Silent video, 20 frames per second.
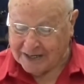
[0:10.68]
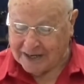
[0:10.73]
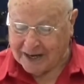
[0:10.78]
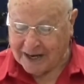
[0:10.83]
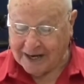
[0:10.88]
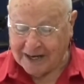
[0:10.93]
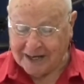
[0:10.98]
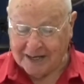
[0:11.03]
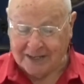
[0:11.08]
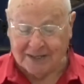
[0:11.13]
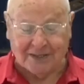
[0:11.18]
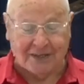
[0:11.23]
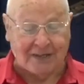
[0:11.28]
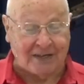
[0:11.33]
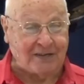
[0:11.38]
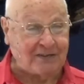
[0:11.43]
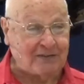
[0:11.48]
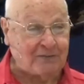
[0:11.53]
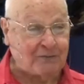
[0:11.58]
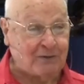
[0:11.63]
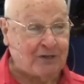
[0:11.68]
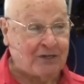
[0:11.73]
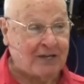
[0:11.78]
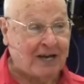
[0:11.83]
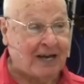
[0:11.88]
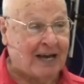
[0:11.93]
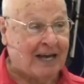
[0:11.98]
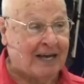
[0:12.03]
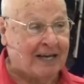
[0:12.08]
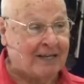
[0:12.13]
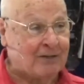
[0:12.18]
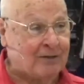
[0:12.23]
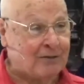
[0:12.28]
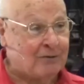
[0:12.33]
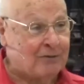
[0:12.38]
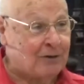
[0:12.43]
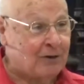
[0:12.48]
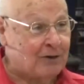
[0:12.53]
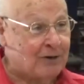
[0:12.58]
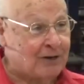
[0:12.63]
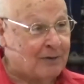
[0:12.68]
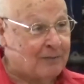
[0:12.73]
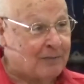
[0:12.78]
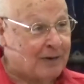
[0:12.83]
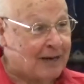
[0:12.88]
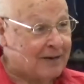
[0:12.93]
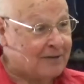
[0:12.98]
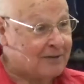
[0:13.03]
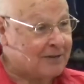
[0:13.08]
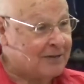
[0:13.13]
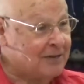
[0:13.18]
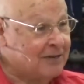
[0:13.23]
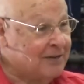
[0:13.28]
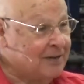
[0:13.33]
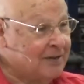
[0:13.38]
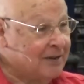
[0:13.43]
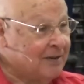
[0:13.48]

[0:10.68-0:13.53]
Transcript: There are things which I like to talk about.